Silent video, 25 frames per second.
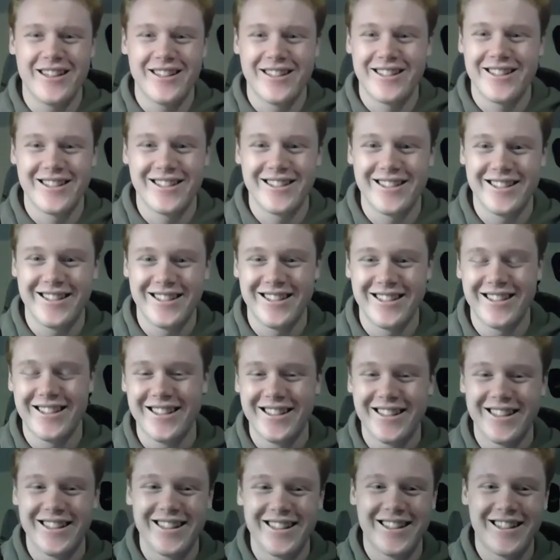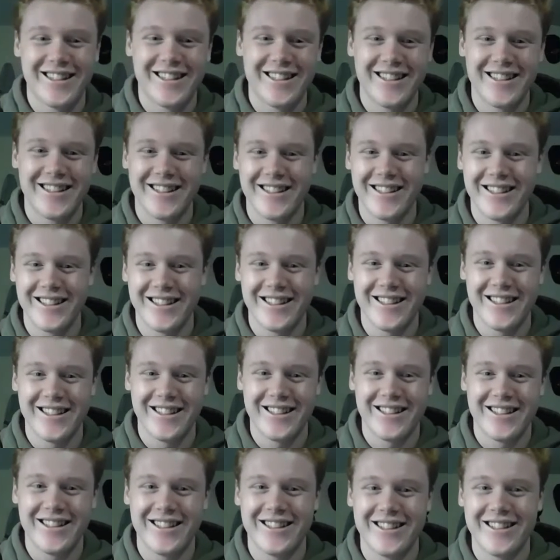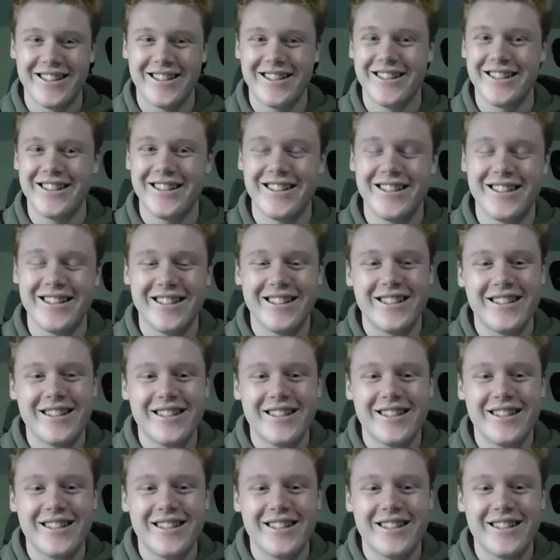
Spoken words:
This person isn't speaking.